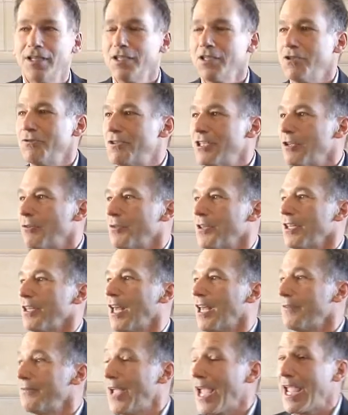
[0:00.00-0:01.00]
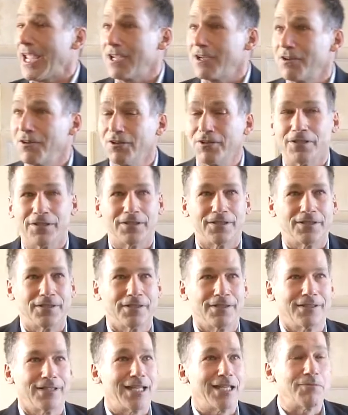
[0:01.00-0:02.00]
You deal with a lot of anger
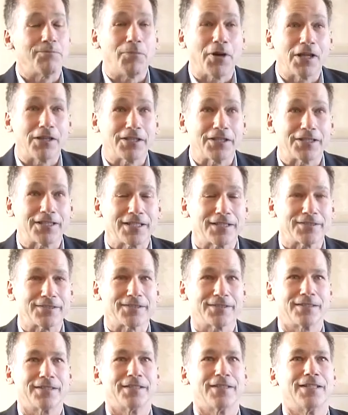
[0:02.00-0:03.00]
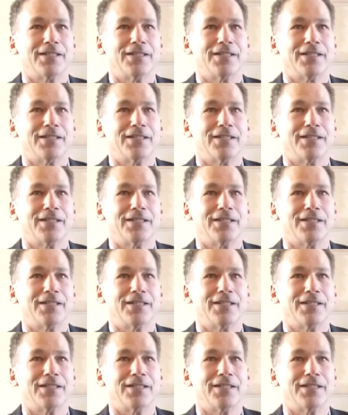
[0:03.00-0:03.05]
in politics.